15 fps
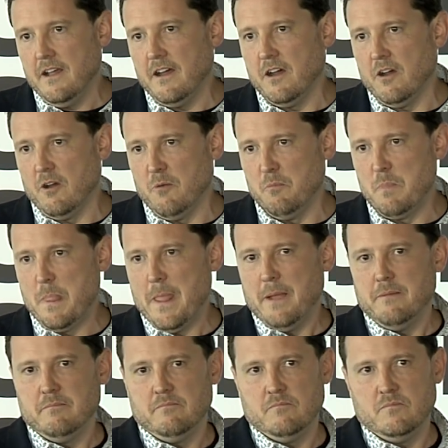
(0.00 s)

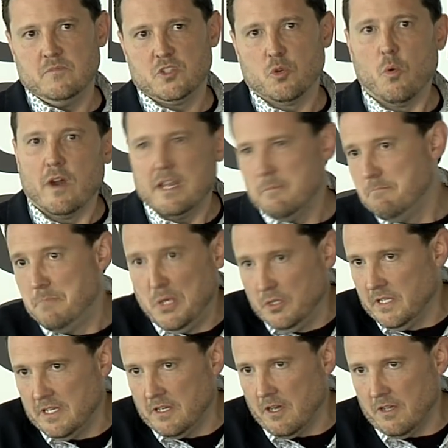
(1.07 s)
$20
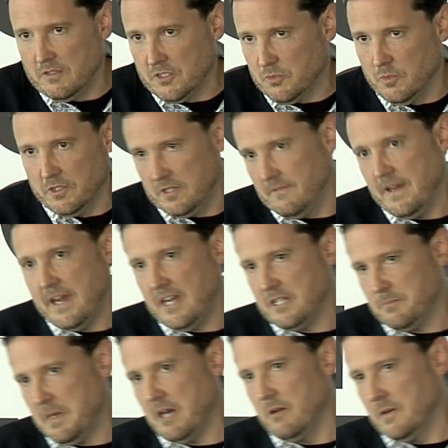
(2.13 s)
billion worth of
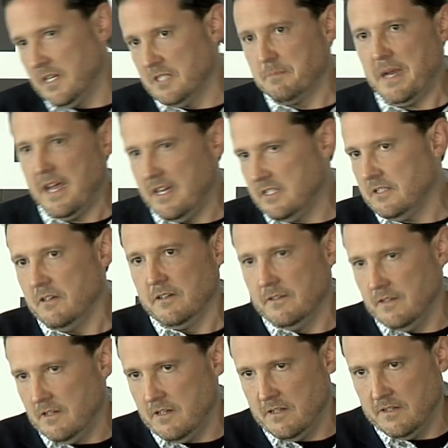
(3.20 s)
hash power has passed on